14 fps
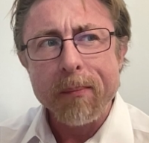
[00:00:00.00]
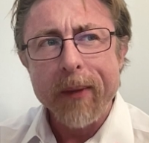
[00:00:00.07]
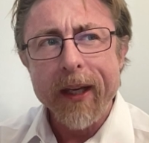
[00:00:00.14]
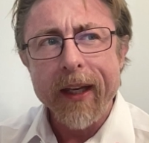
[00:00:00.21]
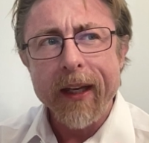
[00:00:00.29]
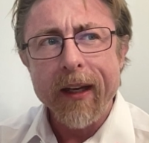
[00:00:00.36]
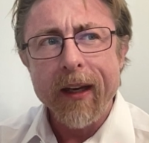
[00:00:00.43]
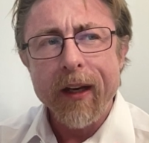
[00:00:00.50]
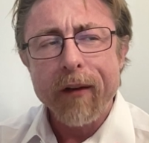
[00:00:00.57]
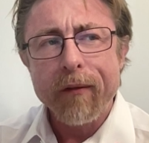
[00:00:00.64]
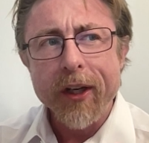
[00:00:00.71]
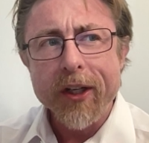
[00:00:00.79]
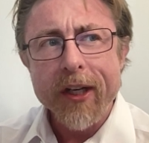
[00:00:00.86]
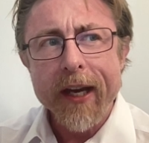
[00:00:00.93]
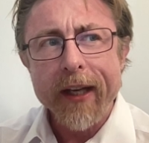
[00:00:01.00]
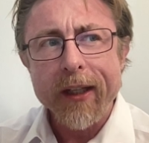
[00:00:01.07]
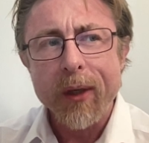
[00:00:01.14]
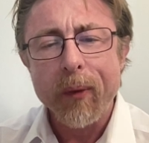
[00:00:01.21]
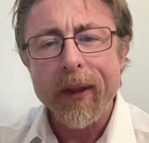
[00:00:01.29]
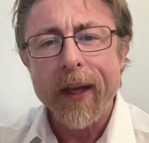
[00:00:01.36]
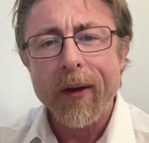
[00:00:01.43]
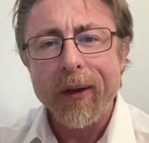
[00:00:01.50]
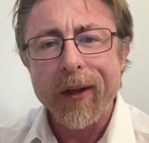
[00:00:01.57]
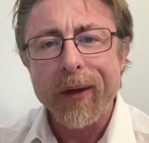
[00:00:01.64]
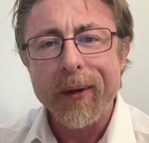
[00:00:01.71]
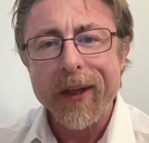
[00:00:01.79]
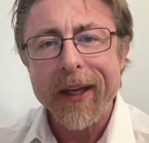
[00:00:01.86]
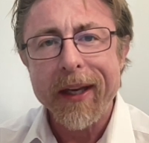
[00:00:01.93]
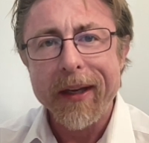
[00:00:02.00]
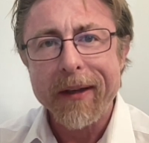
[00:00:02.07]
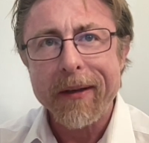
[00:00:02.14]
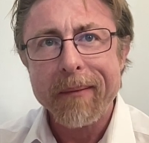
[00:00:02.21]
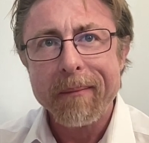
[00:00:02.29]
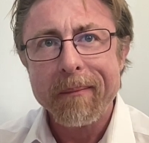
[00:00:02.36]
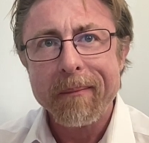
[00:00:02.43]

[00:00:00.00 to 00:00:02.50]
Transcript: being rejected when they were a little kid.